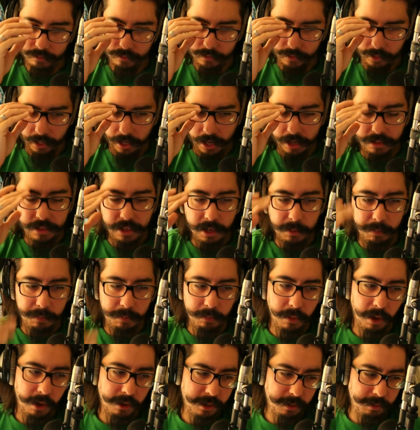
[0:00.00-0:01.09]
I think
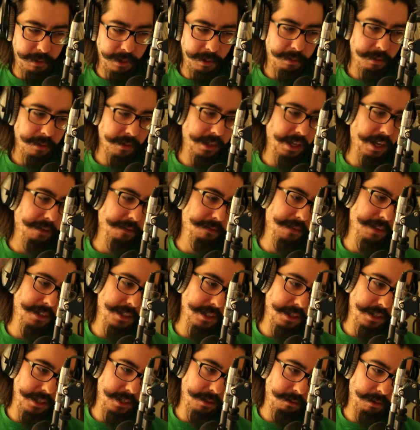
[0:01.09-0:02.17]
most people that
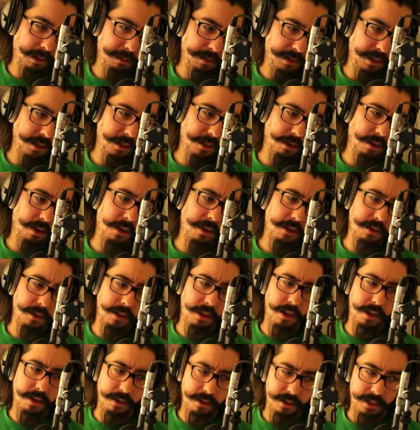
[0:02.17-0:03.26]
visit these websites are under the
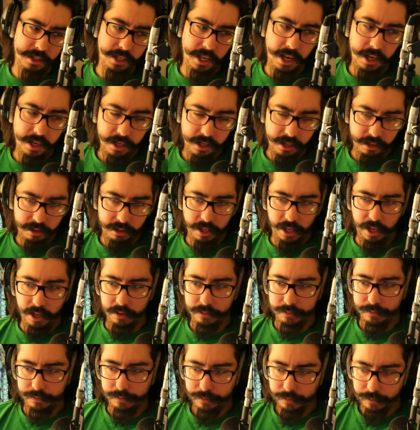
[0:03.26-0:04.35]
understanding that
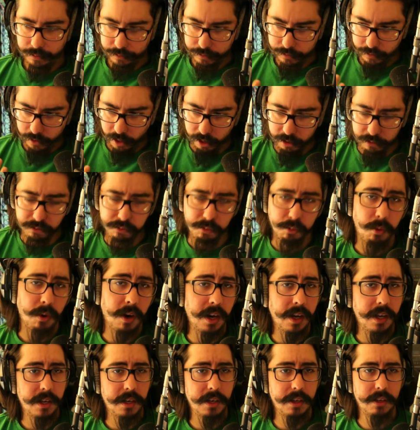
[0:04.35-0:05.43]
of
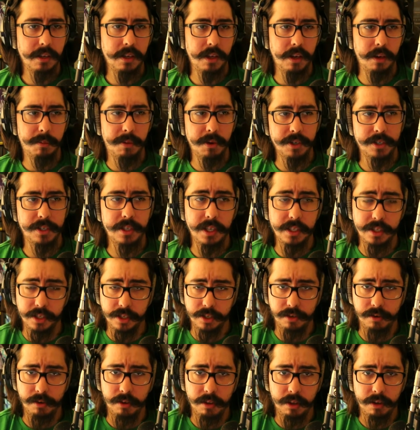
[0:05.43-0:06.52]
what a person has
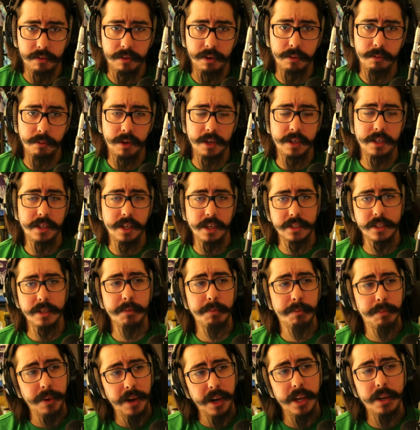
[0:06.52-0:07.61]
control over and what
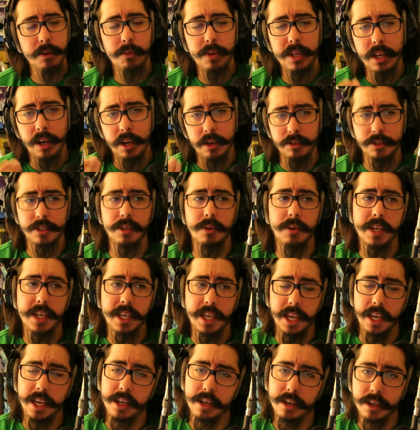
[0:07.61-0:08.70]
doesn't. But we also,
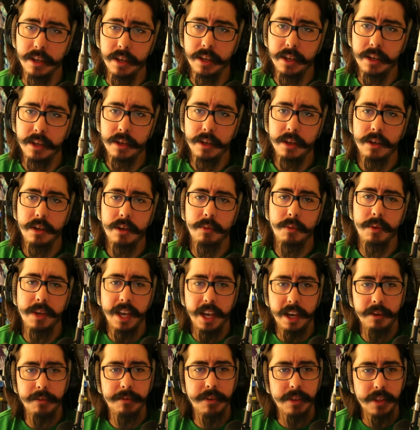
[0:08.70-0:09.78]
again, we
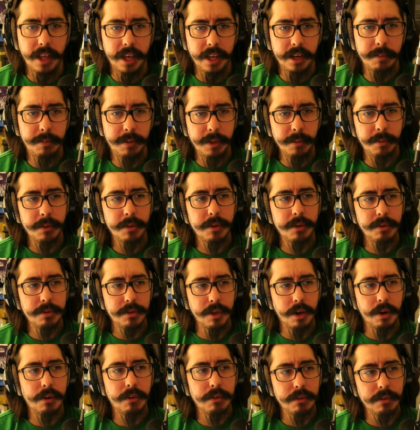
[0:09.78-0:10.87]
have a lot of people who
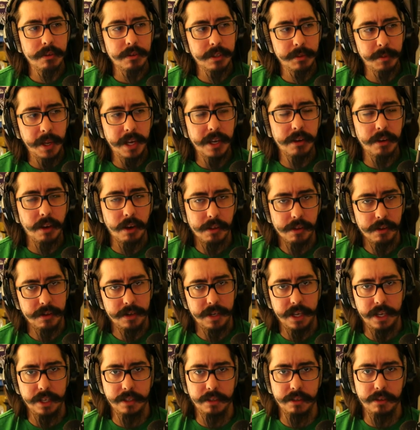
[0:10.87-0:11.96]
don't spend all their days on